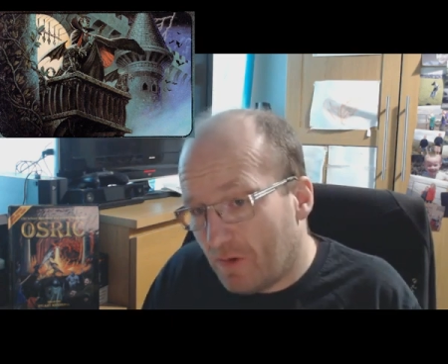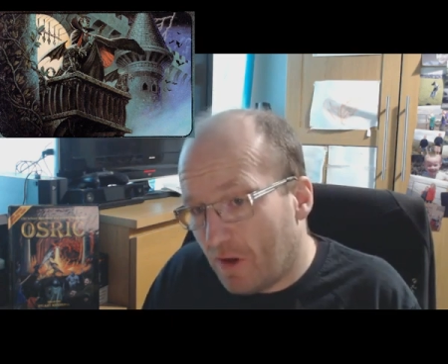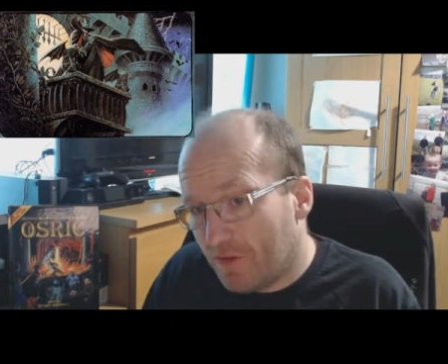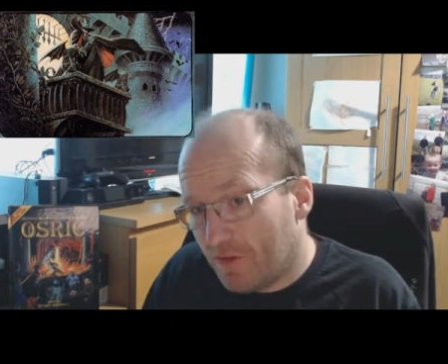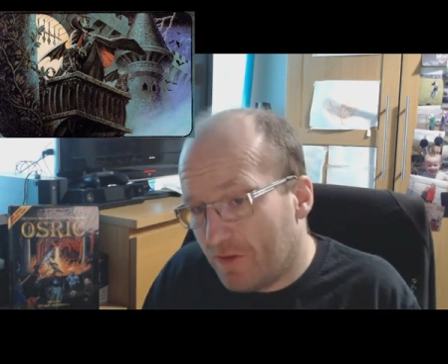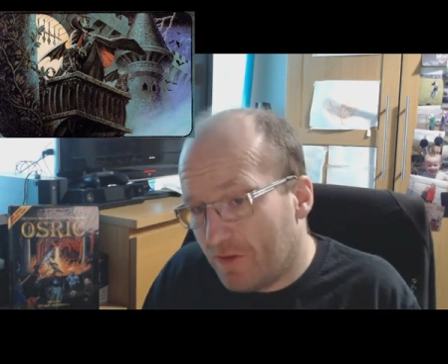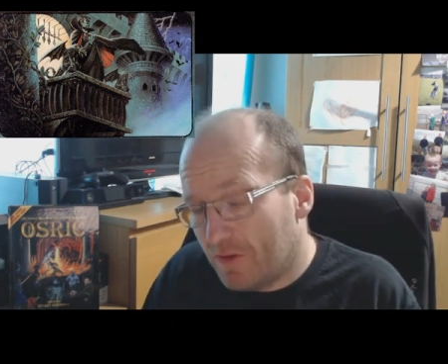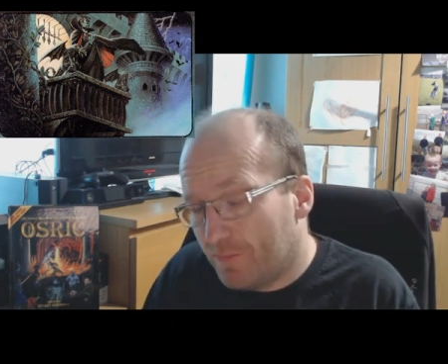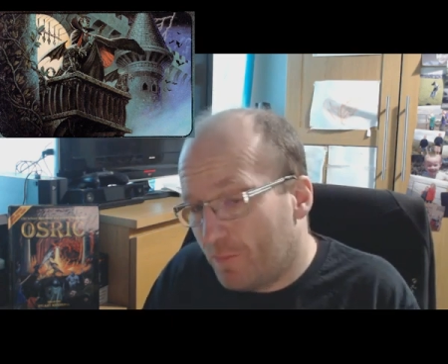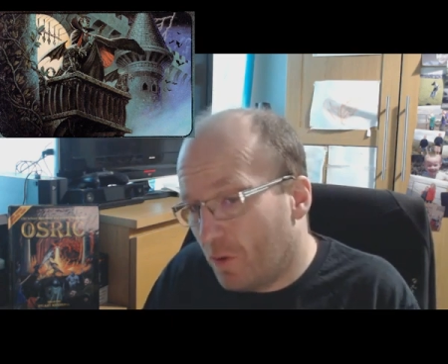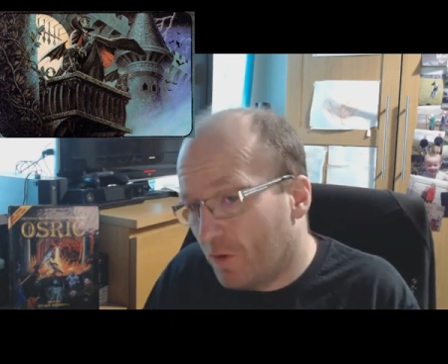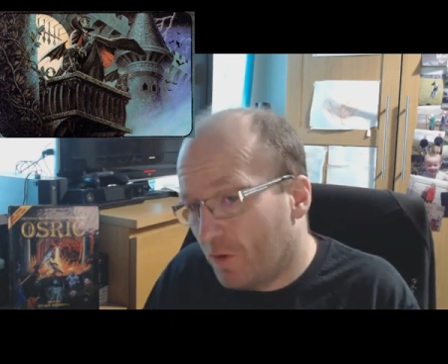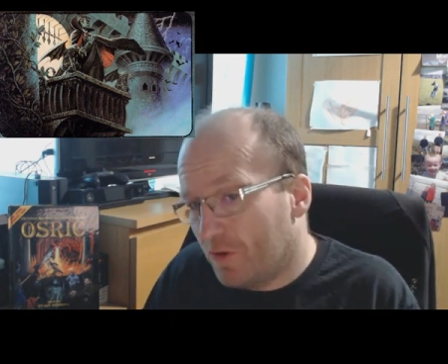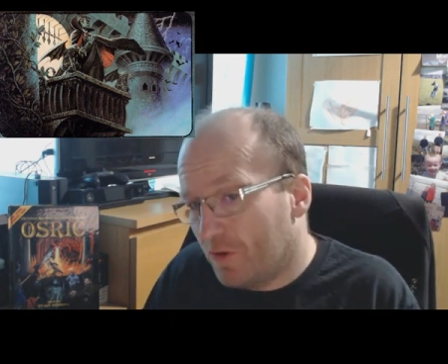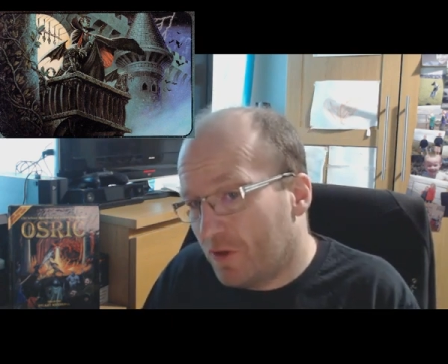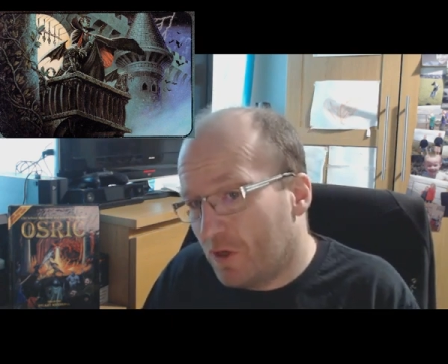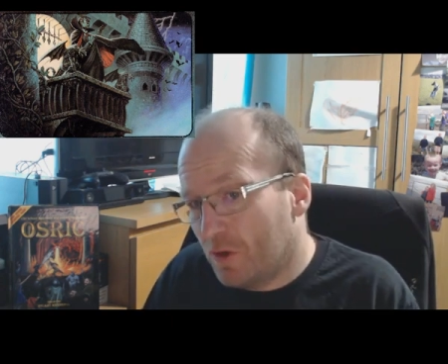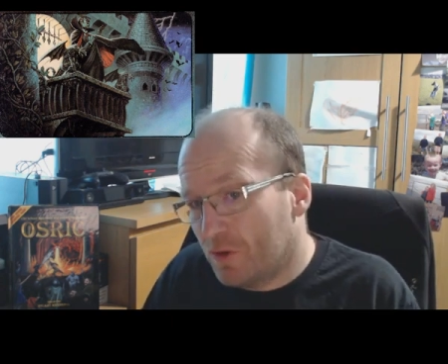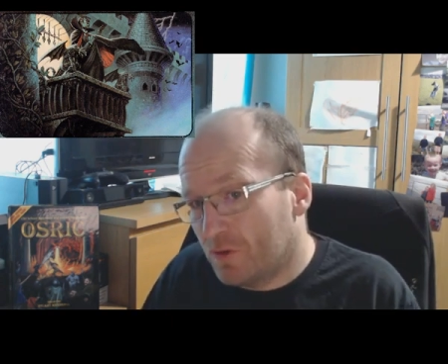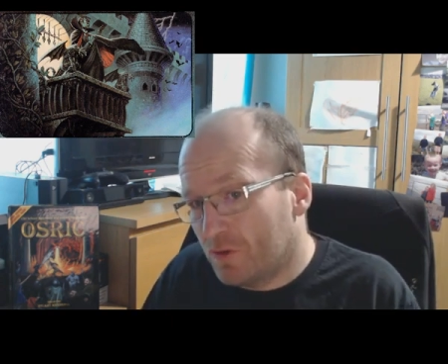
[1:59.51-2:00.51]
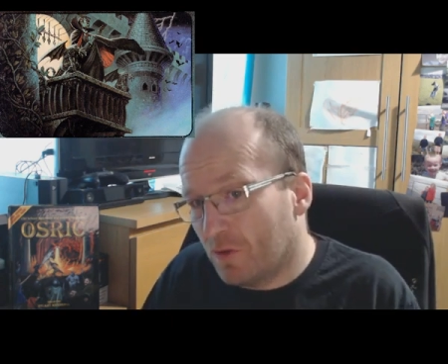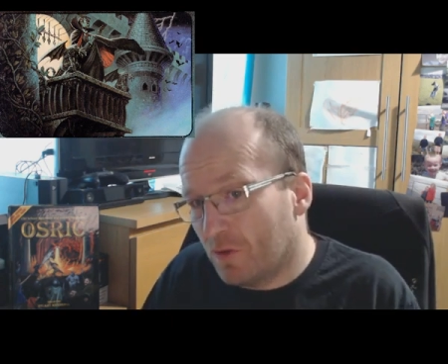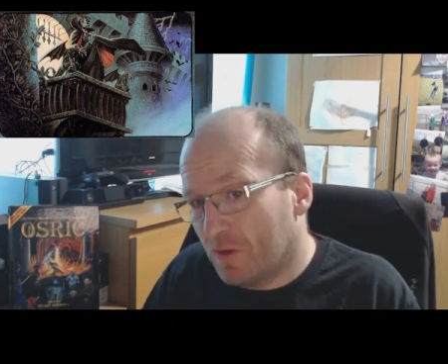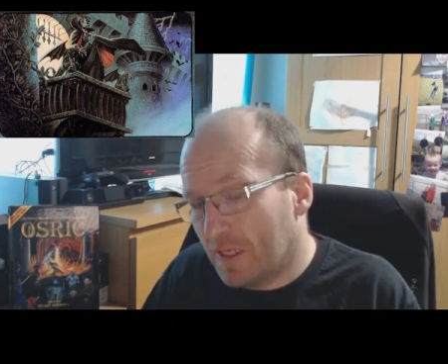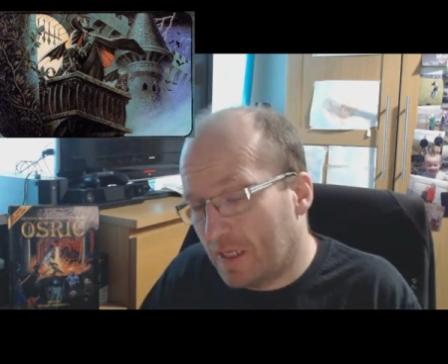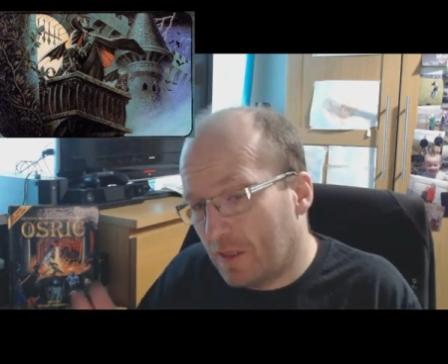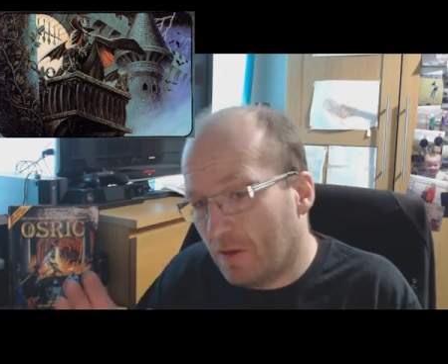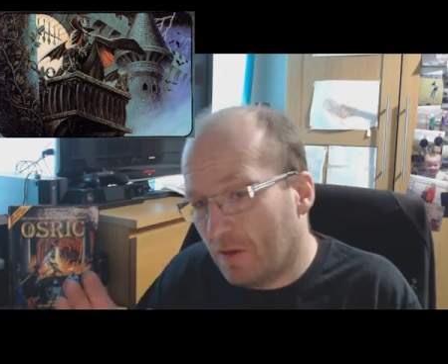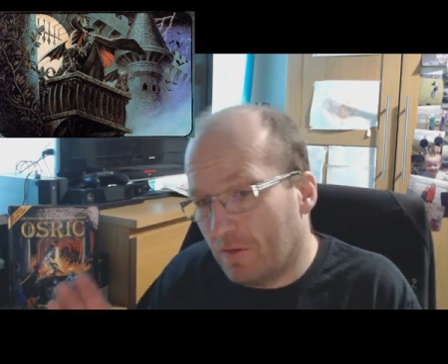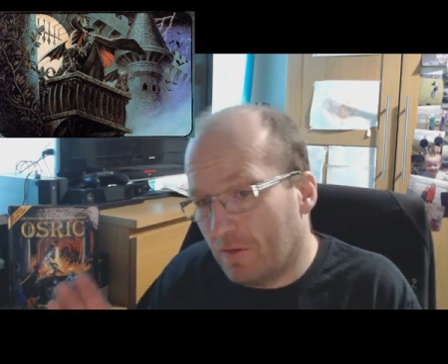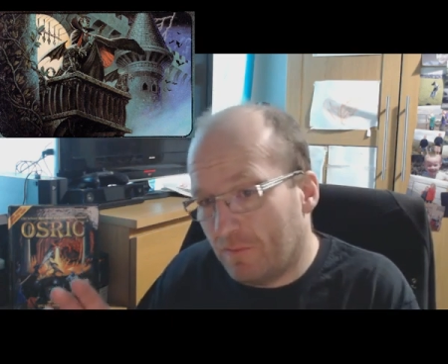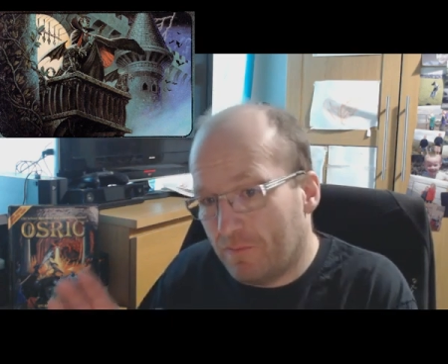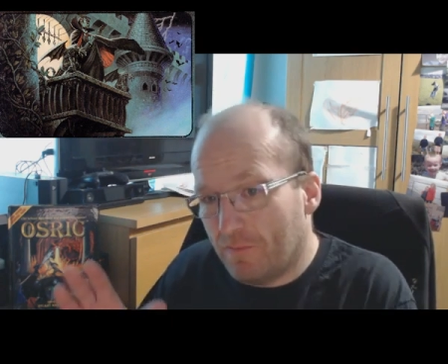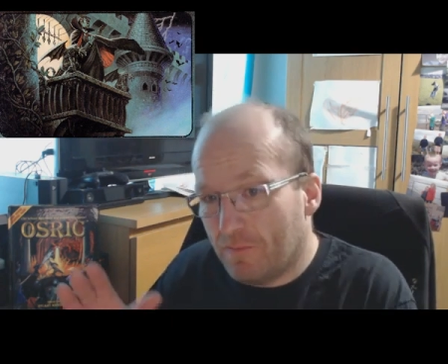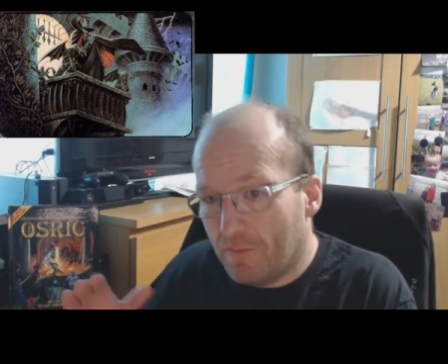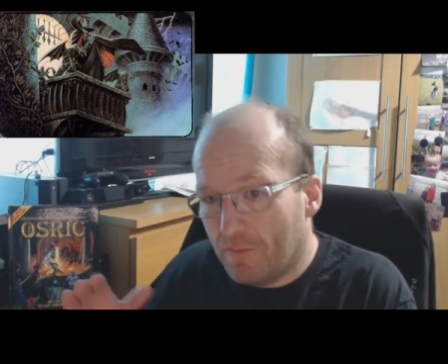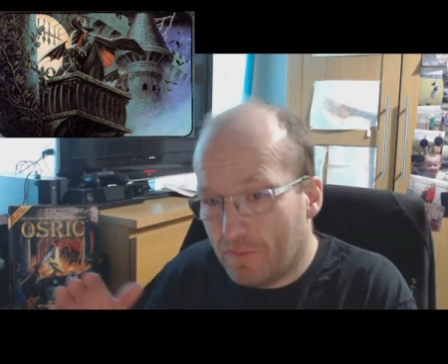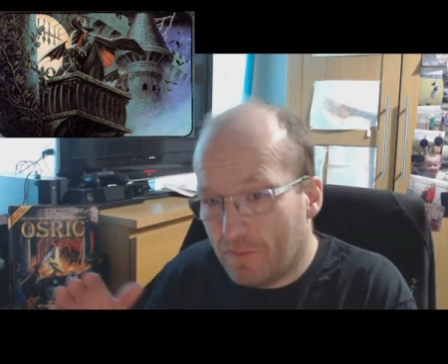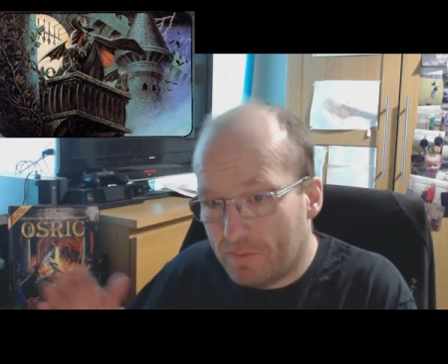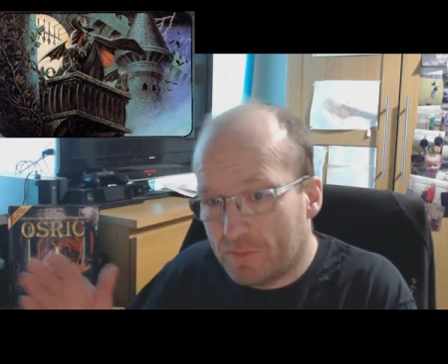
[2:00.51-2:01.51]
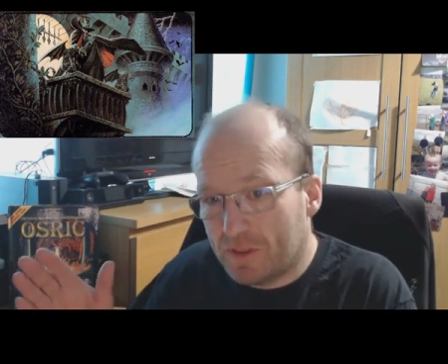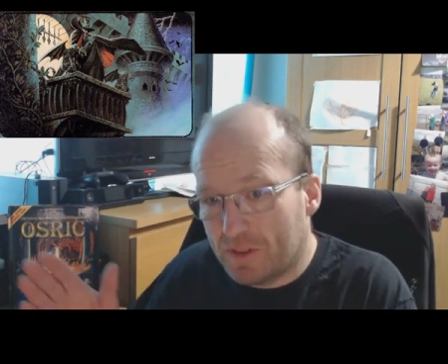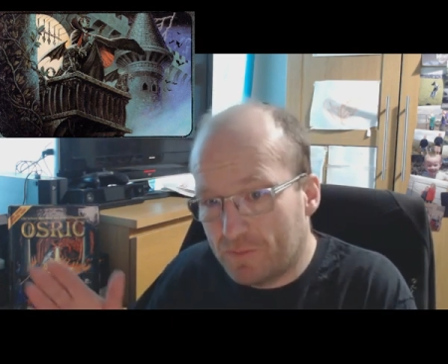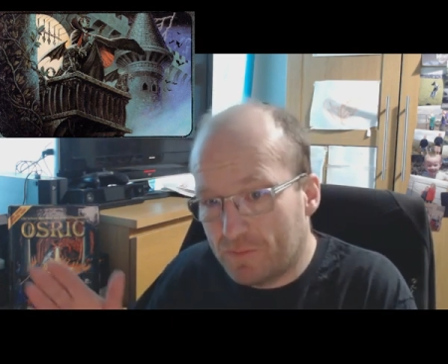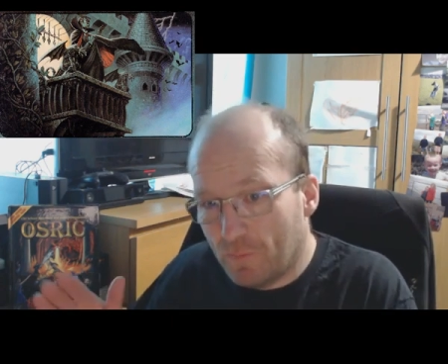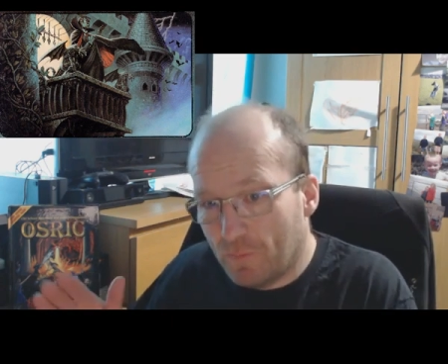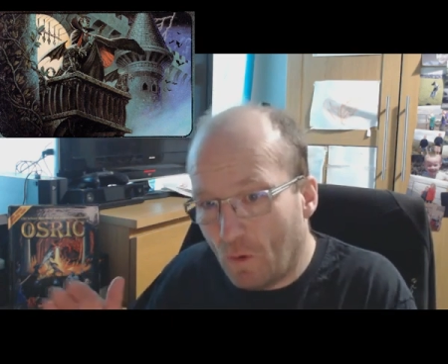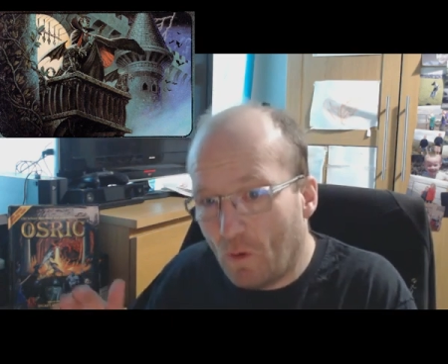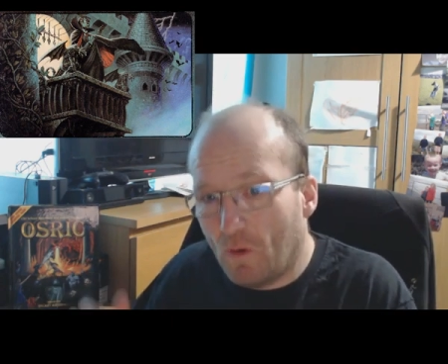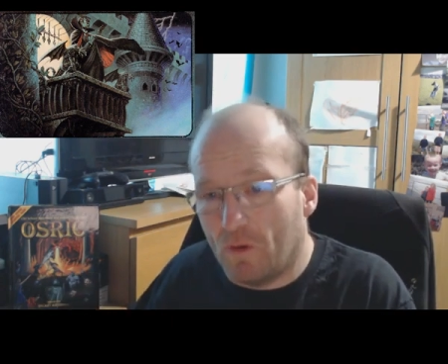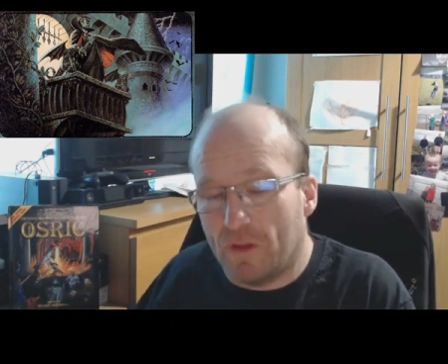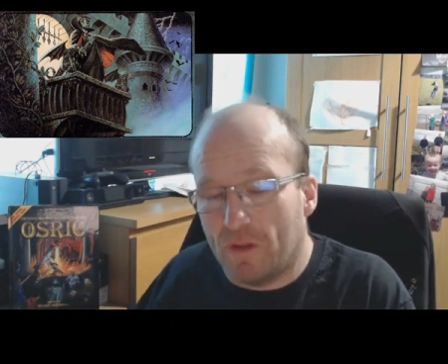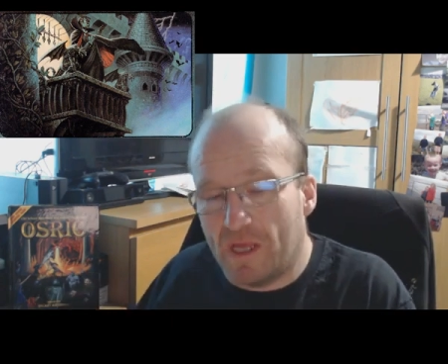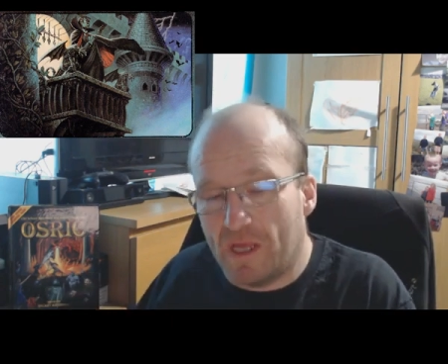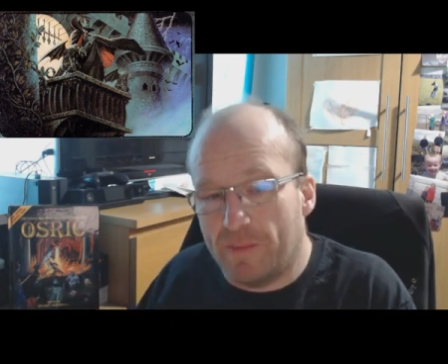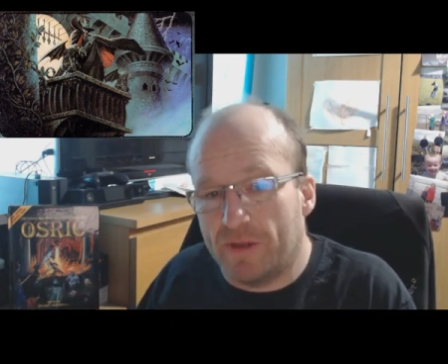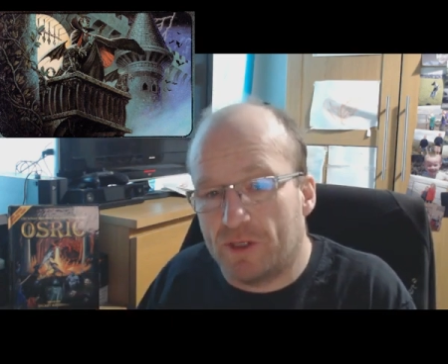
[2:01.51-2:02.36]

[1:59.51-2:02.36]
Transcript: rather than put the usual little small